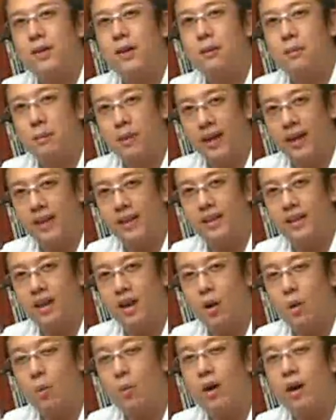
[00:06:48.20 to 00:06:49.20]
for a break.
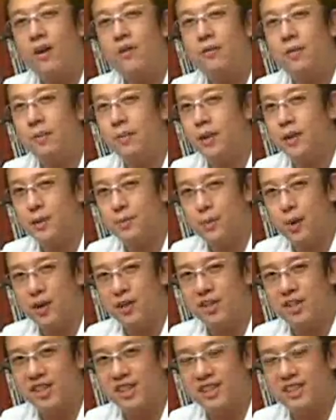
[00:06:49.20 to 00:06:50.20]
A word from our
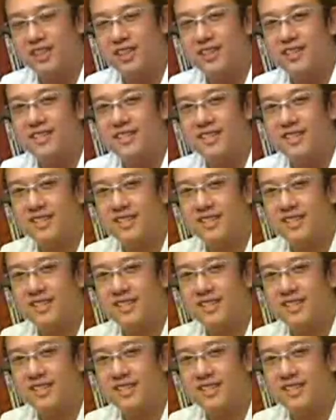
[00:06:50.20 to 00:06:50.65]
sponsors.